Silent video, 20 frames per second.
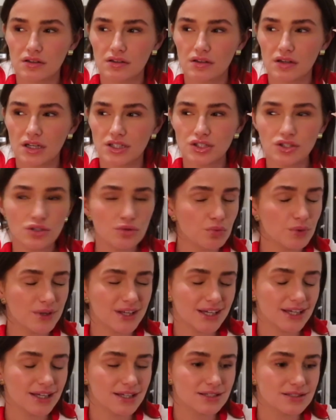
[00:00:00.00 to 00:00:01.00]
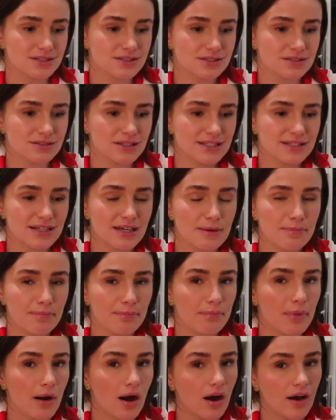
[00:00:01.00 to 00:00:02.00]
I don't know what it is. It's like a
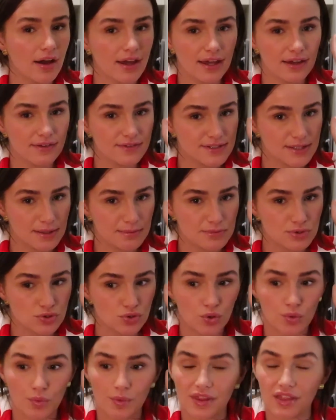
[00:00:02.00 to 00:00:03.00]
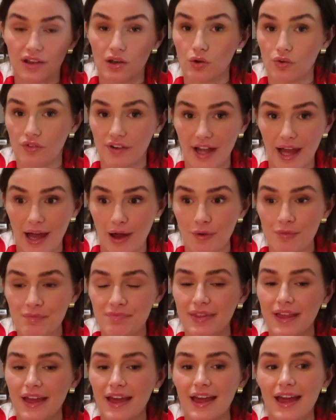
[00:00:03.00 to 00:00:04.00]
party of some sort with L'Oreal.
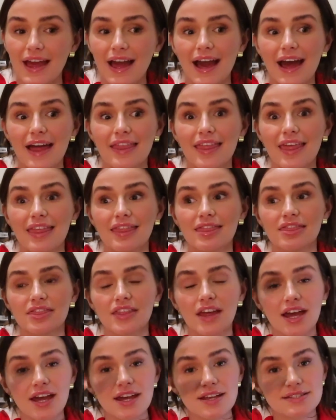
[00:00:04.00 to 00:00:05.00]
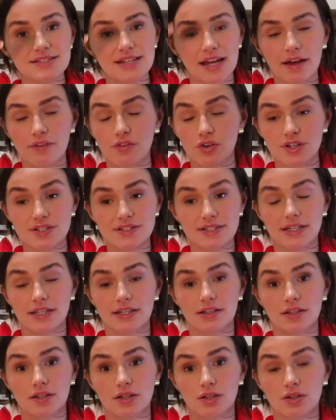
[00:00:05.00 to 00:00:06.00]
And then Thursday, I've
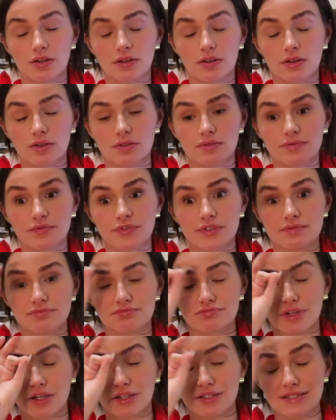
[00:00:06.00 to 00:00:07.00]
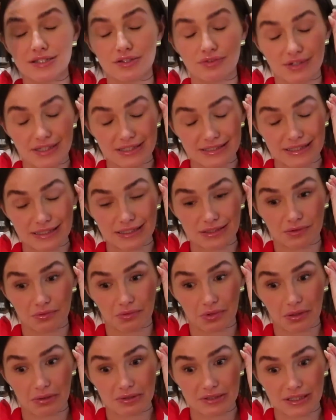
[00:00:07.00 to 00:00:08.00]
honestly, considering I said I don't
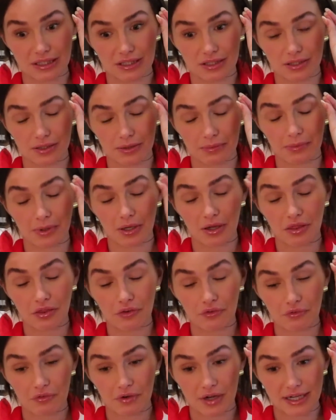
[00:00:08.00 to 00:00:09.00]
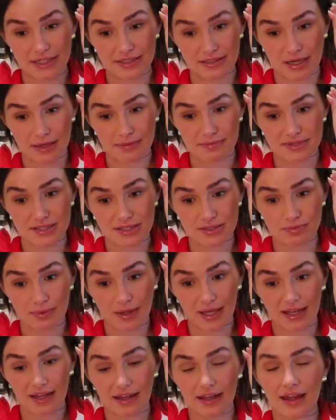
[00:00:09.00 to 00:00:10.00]
want to go to London, I'm going 3 times this
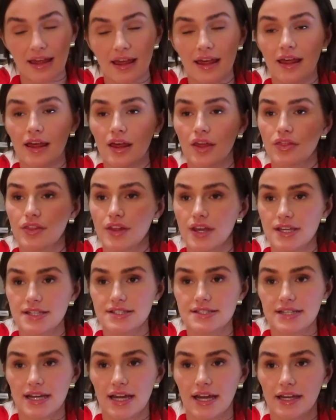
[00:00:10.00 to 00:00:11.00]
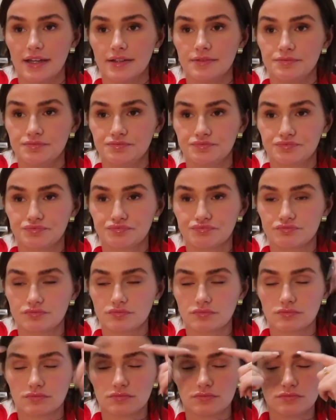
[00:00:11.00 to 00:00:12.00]
week. Thursday,
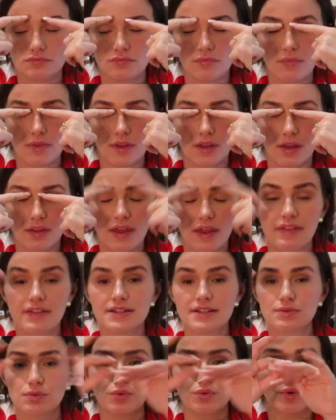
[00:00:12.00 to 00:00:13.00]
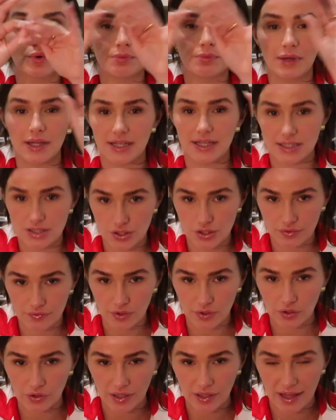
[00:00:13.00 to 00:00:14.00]
like this will all be a new
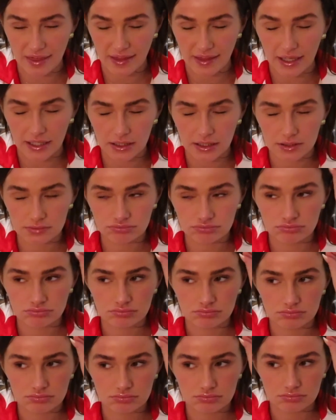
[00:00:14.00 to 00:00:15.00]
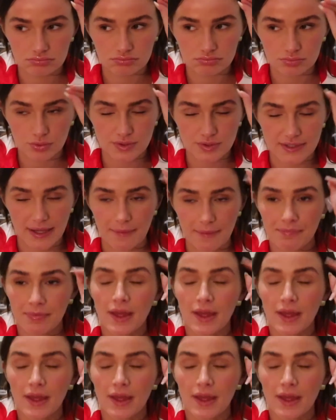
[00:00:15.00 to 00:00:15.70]
vlog, I think. We'll see.